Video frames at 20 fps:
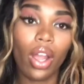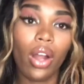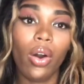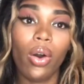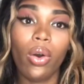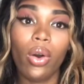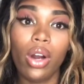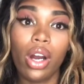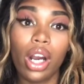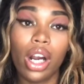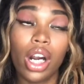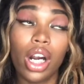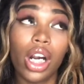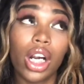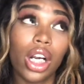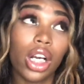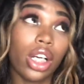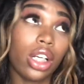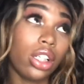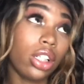
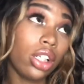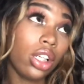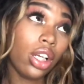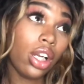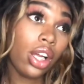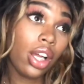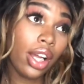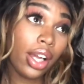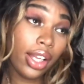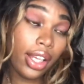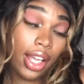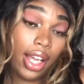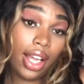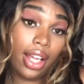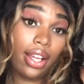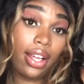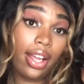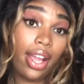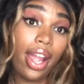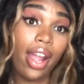Or, yeah,
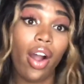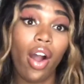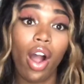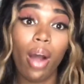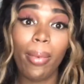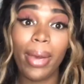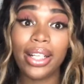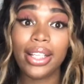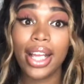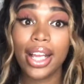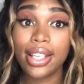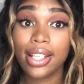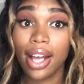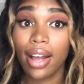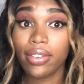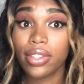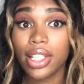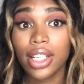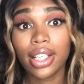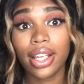all my tests I
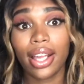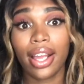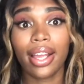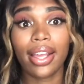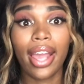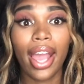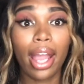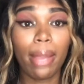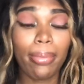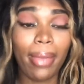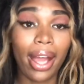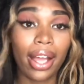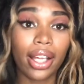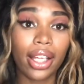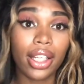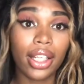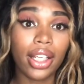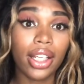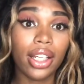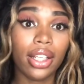took came back
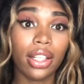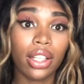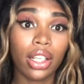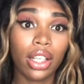good